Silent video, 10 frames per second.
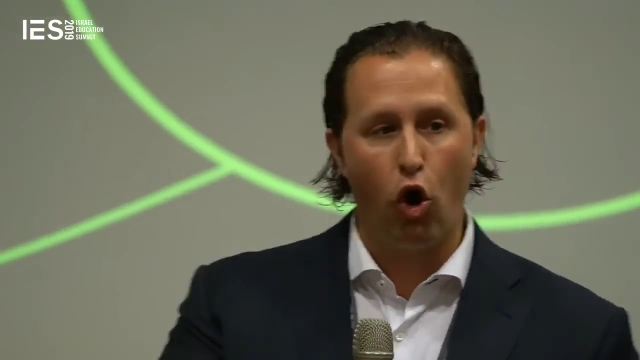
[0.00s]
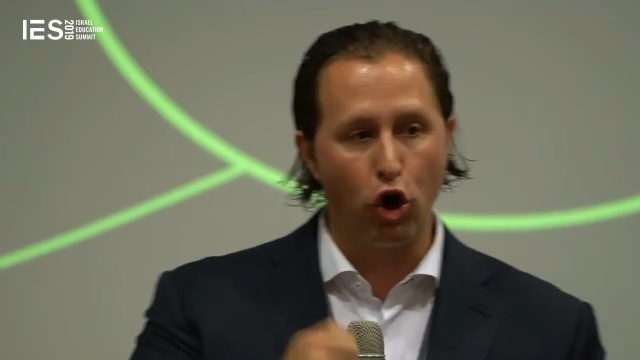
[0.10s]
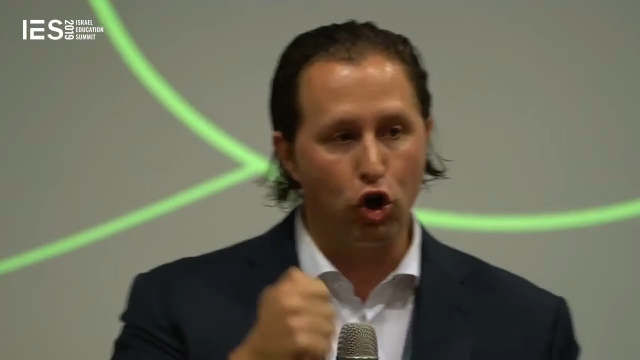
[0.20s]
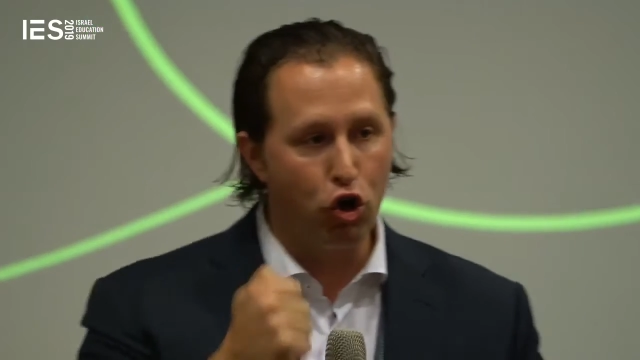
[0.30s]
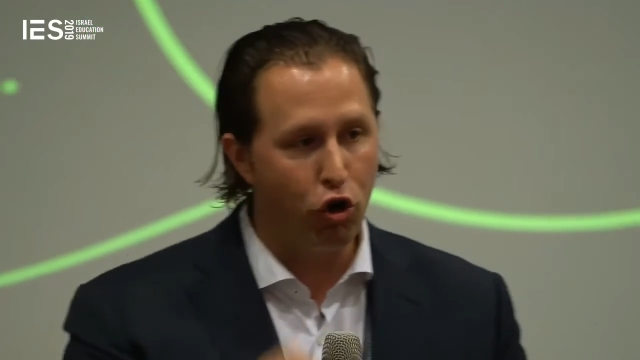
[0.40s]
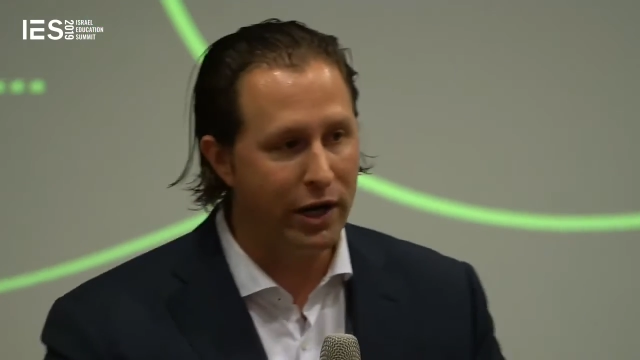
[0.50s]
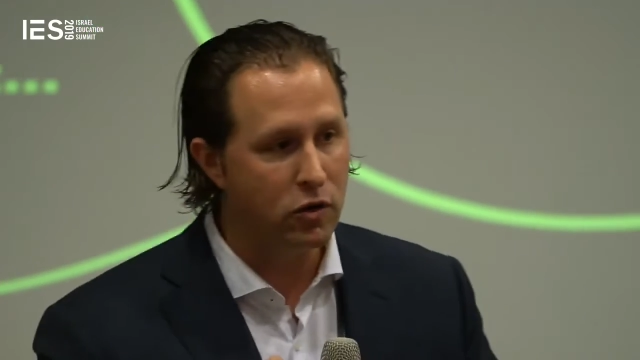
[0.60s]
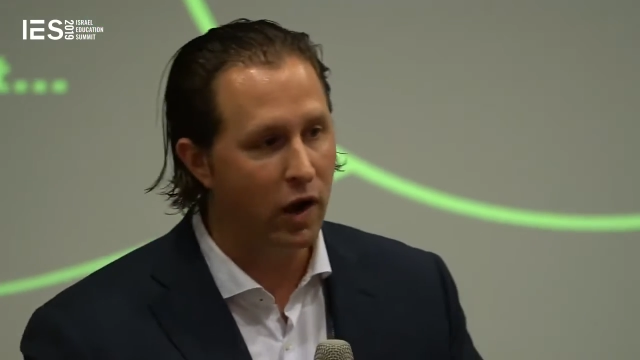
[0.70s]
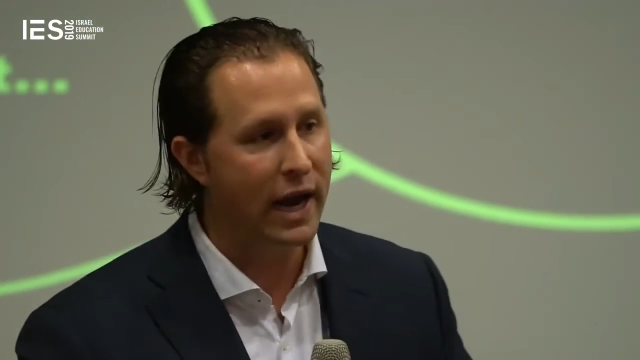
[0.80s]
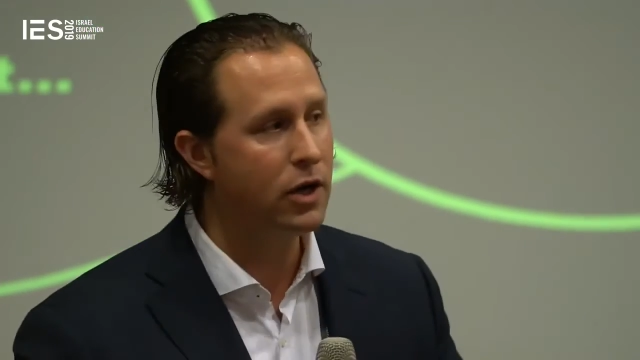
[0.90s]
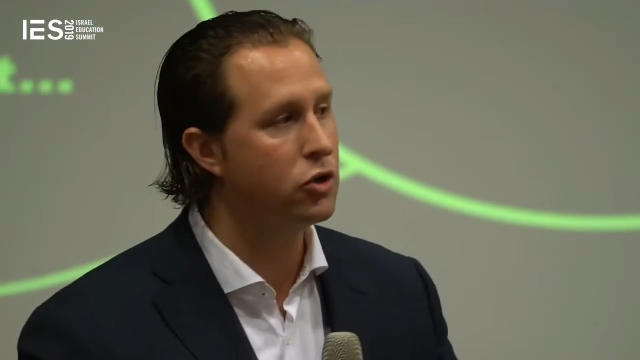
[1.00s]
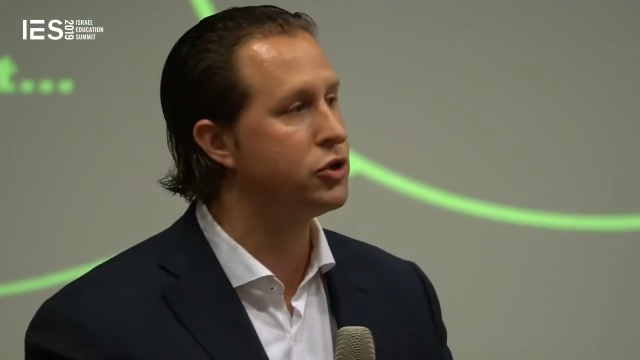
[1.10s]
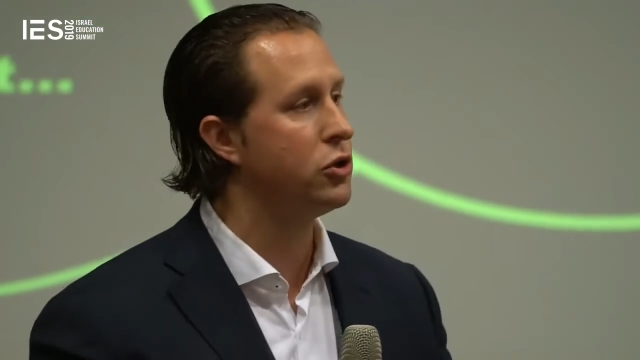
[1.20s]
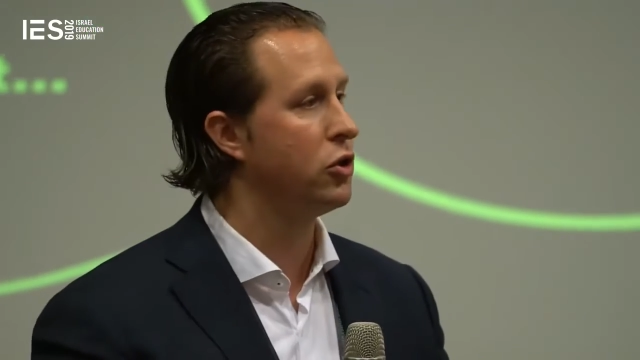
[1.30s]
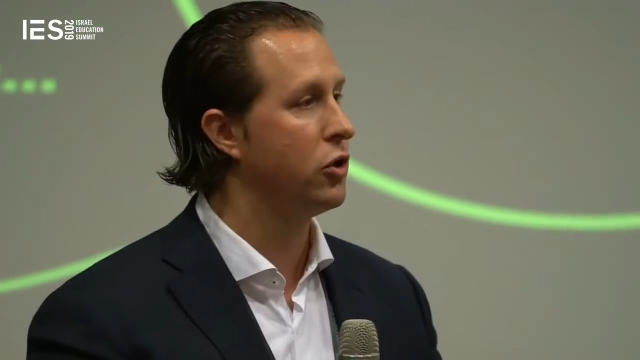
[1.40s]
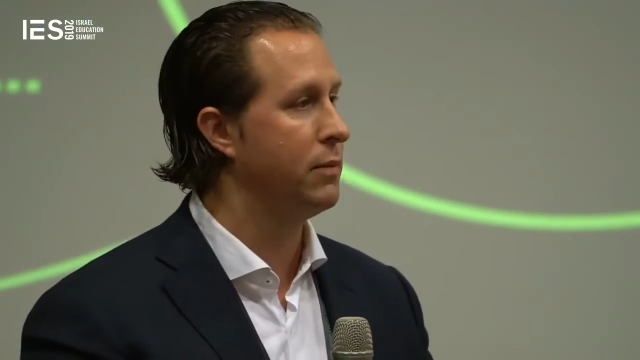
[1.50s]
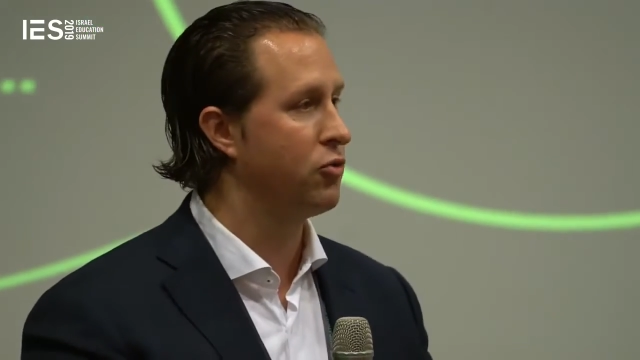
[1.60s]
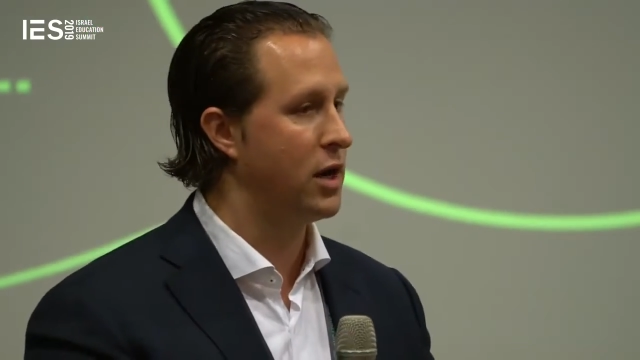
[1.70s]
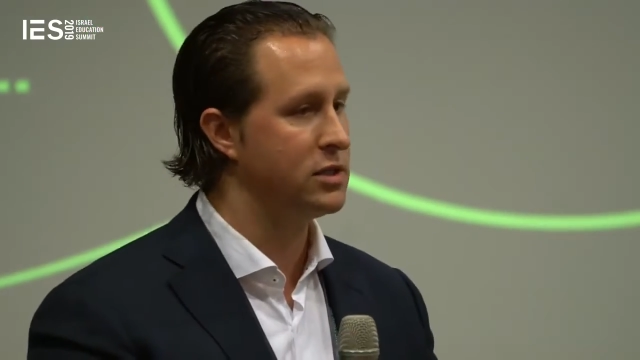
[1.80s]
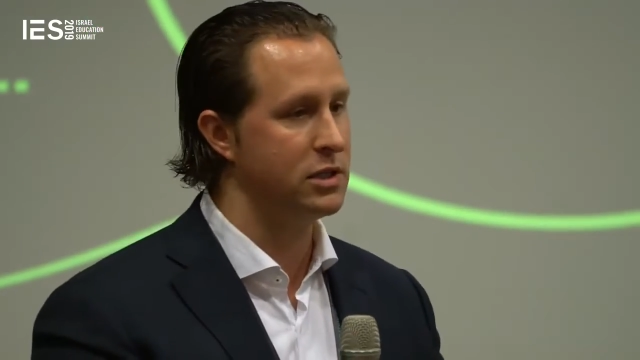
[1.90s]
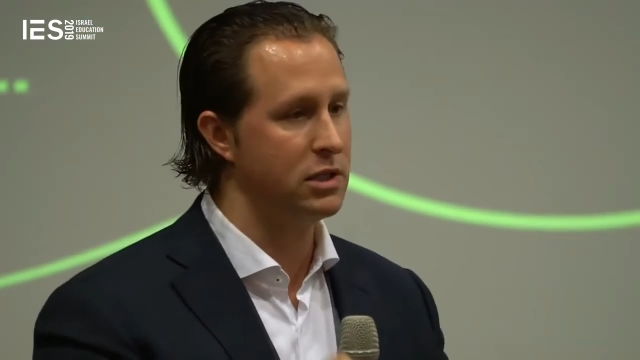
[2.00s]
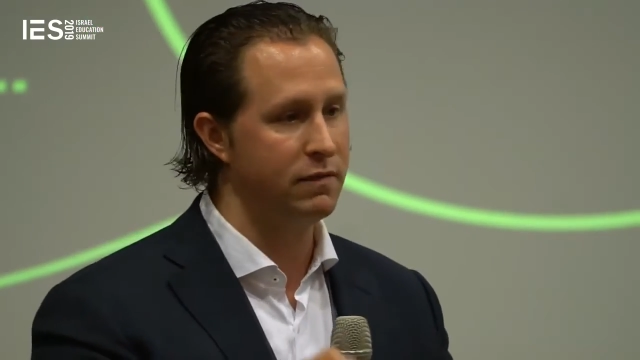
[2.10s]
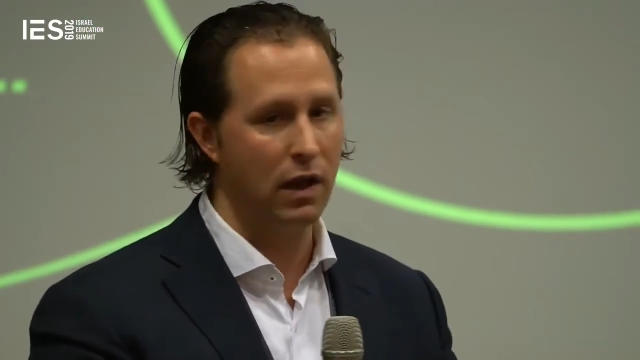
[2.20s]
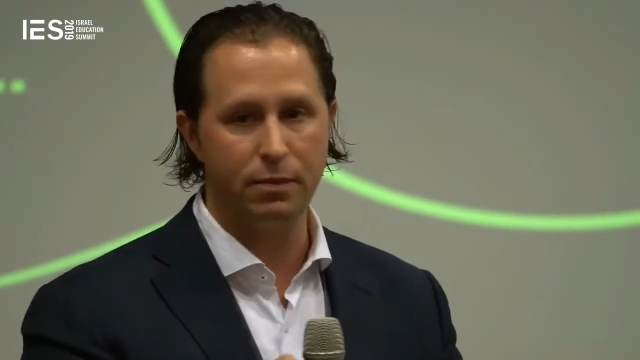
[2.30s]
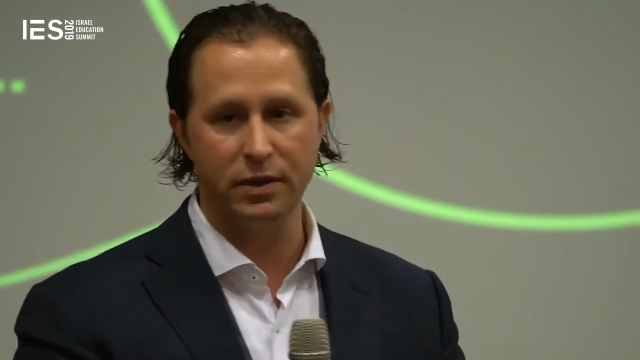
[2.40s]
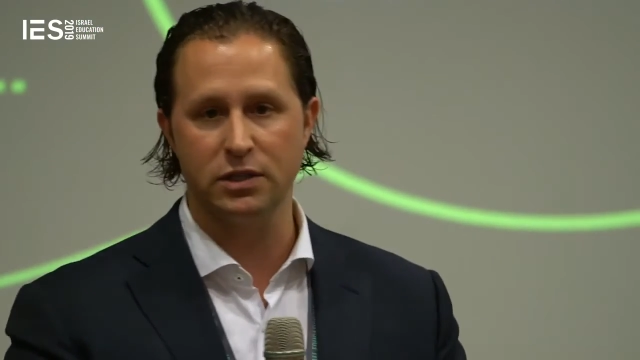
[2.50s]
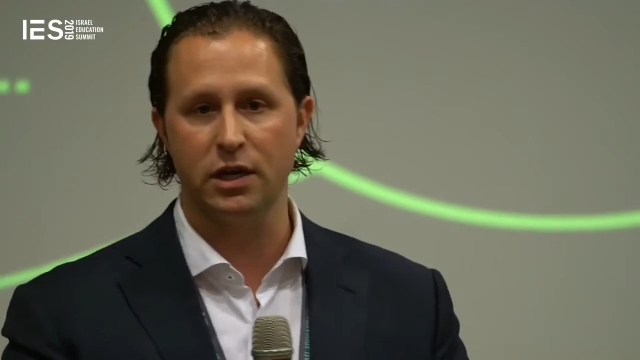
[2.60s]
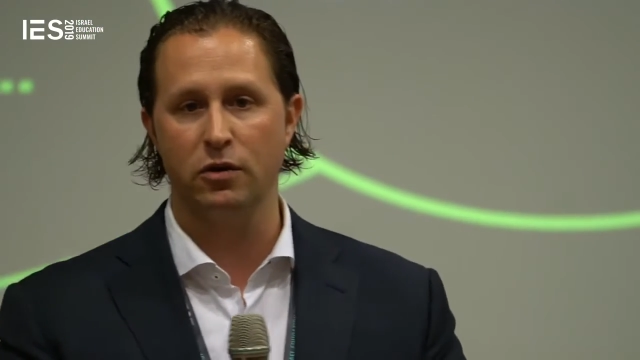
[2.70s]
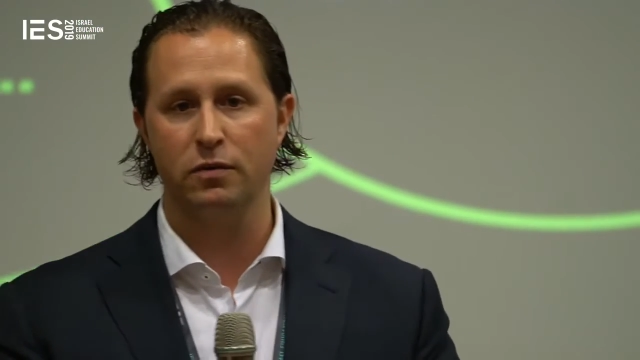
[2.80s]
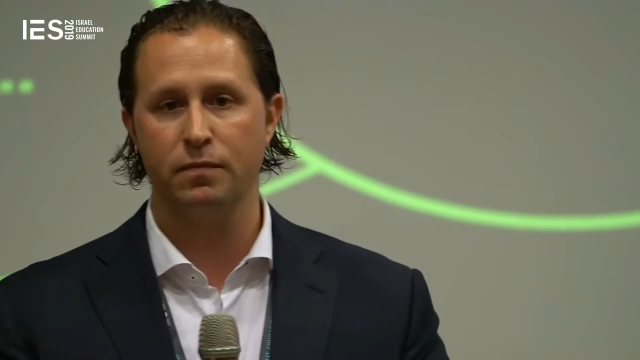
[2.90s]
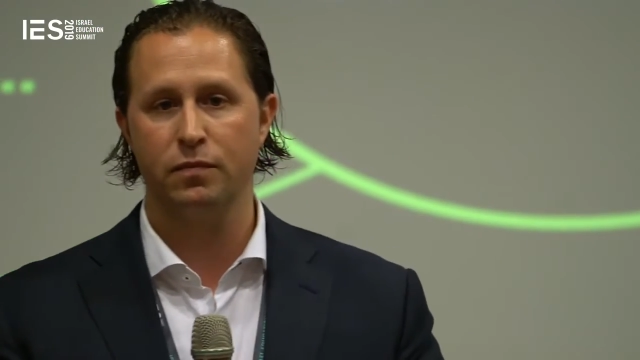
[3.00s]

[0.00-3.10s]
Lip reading: are critical anchors to the learning process and developing skill.